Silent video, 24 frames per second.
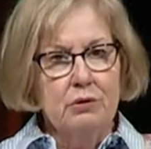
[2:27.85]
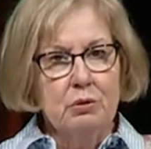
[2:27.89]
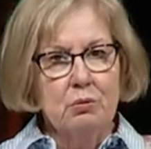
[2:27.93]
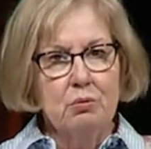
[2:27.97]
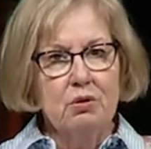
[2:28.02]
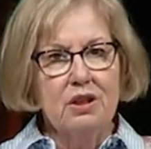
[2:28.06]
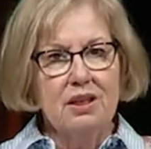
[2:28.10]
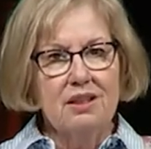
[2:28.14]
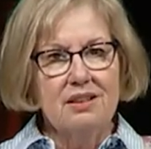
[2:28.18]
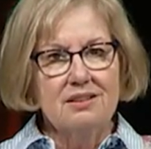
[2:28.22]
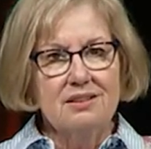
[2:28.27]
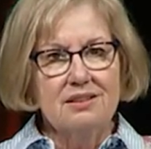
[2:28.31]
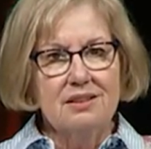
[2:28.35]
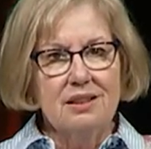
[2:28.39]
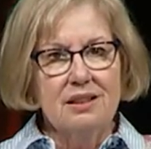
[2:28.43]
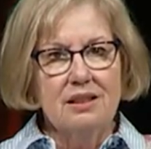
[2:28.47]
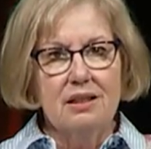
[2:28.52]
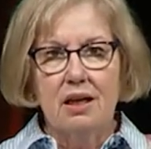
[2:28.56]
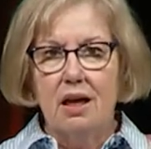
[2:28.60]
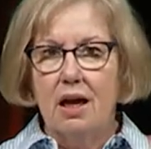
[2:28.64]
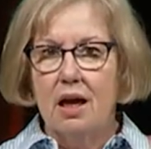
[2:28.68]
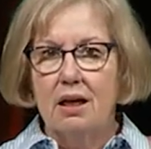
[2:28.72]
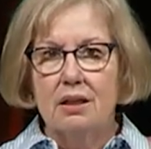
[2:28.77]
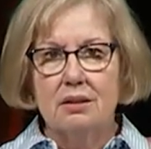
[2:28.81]
We're going to see
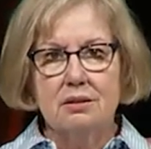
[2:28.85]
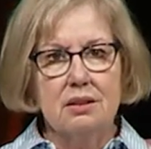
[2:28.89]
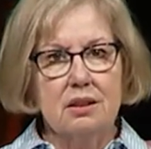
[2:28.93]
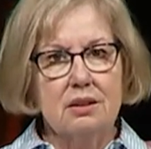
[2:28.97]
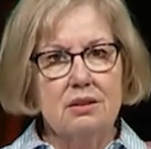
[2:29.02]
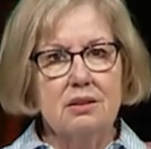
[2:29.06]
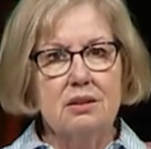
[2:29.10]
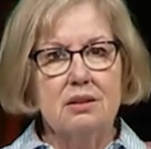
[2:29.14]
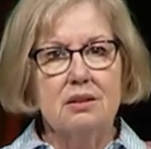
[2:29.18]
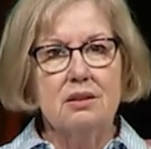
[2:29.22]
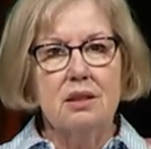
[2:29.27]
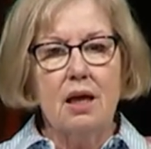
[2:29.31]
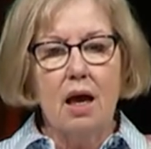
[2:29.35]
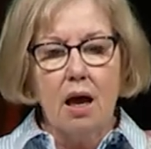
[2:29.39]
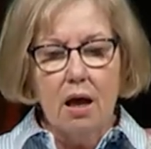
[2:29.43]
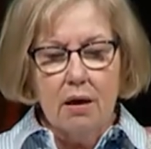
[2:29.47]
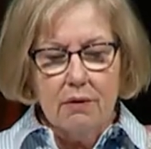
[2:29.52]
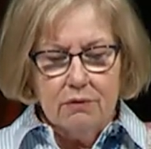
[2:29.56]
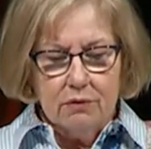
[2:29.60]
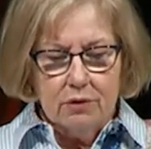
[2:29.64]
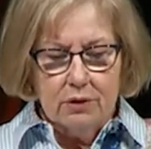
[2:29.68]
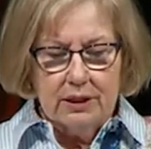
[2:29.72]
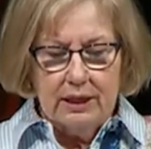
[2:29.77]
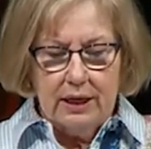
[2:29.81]
God's
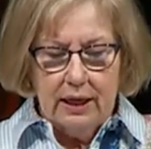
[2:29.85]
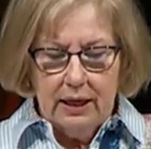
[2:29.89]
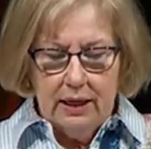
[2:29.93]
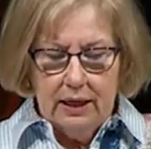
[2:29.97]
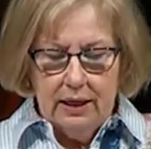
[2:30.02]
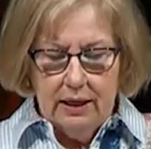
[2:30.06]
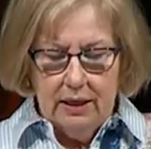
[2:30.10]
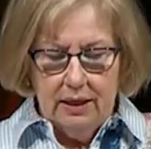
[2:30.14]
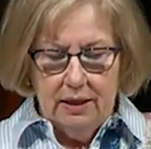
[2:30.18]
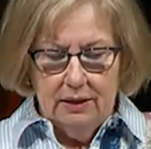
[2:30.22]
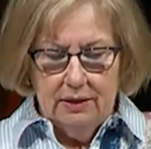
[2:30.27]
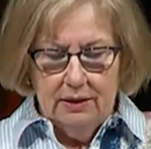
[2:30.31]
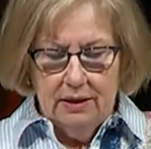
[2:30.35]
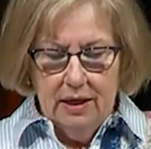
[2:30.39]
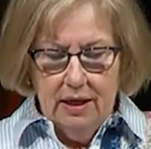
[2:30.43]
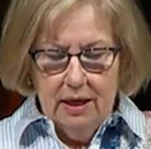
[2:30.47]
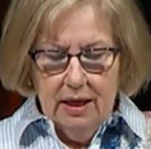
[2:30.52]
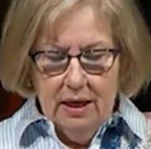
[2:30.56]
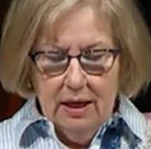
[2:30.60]
sovereign hand